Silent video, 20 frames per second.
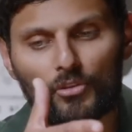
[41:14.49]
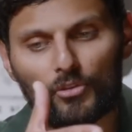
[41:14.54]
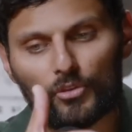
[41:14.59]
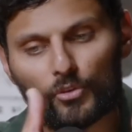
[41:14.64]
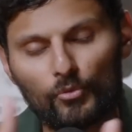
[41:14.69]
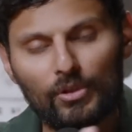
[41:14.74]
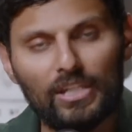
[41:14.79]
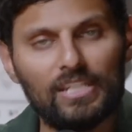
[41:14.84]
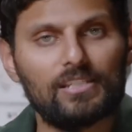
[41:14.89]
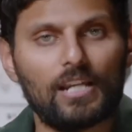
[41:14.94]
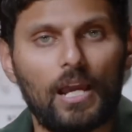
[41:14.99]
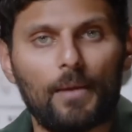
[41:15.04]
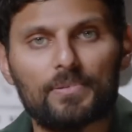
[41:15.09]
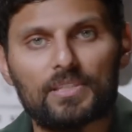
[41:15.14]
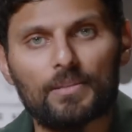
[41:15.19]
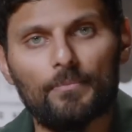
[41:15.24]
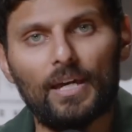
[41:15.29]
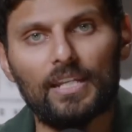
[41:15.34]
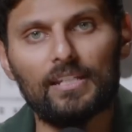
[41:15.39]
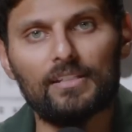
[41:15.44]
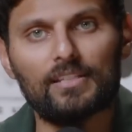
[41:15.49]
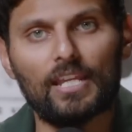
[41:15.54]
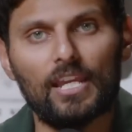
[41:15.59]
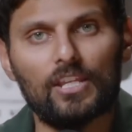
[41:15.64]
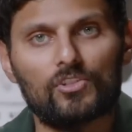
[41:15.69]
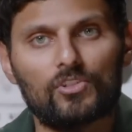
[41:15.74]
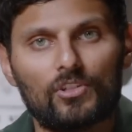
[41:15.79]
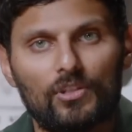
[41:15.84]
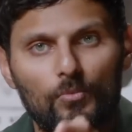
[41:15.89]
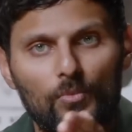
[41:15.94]
3 types of
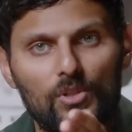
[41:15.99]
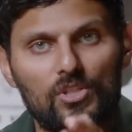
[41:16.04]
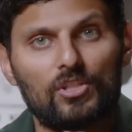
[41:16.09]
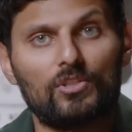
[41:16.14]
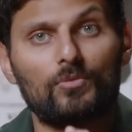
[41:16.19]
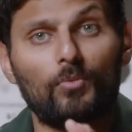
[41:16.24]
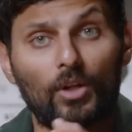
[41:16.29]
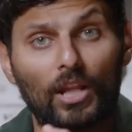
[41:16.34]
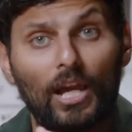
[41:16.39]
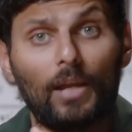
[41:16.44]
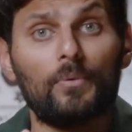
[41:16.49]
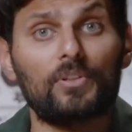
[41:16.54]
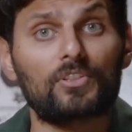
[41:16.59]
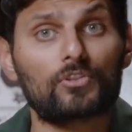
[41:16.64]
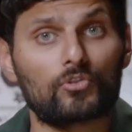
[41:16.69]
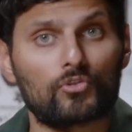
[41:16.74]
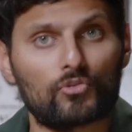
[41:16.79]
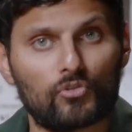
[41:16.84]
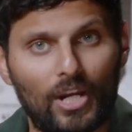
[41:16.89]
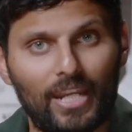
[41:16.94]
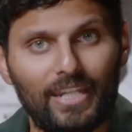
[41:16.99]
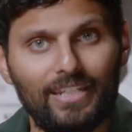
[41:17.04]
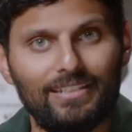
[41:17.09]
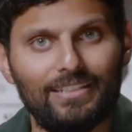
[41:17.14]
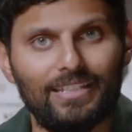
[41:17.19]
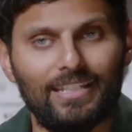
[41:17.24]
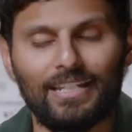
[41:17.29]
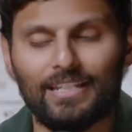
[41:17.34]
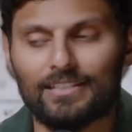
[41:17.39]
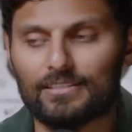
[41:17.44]
meditation, which is what I was trained
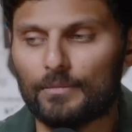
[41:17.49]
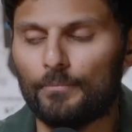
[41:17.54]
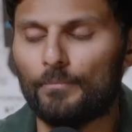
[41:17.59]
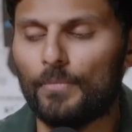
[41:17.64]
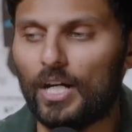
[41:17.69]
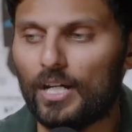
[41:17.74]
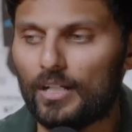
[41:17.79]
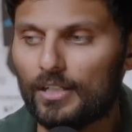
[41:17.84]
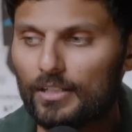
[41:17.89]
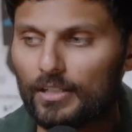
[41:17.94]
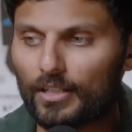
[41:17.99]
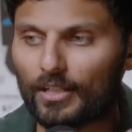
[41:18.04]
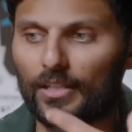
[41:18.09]
in as a monk.